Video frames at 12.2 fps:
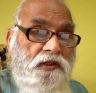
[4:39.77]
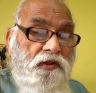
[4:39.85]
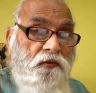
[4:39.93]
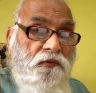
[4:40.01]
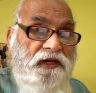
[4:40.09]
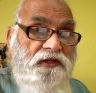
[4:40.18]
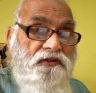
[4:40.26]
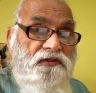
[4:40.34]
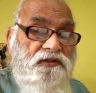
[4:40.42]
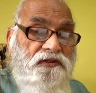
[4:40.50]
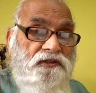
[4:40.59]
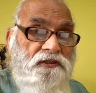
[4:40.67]

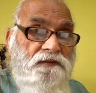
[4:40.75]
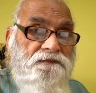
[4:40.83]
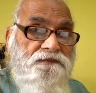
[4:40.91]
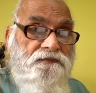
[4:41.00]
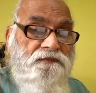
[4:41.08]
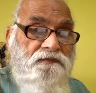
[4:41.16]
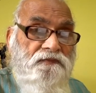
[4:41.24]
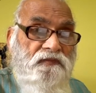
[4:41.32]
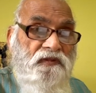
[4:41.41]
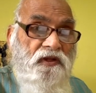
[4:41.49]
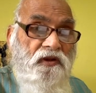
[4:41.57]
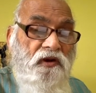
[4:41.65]
wings
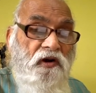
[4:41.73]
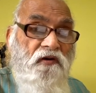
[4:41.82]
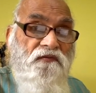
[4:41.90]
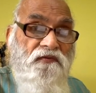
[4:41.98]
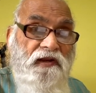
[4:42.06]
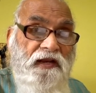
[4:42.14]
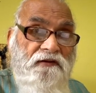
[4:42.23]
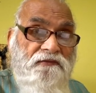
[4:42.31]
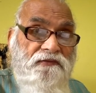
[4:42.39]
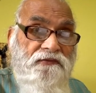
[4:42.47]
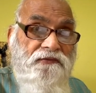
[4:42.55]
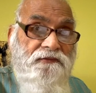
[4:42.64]
of love
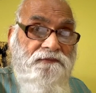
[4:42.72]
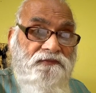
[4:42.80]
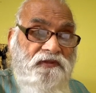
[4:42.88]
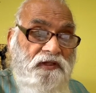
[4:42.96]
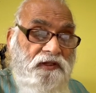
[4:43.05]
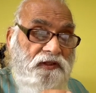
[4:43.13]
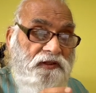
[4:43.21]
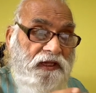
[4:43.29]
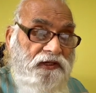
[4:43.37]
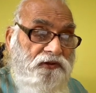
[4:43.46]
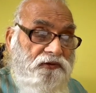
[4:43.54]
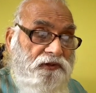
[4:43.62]

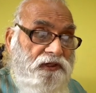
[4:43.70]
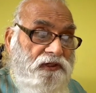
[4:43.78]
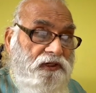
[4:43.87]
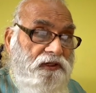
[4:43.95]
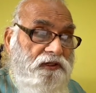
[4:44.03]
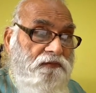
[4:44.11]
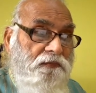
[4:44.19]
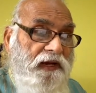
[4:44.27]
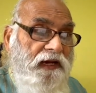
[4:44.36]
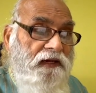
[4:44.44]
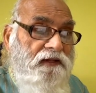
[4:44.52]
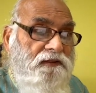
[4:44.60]
then you return
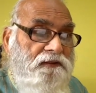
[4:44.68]
back.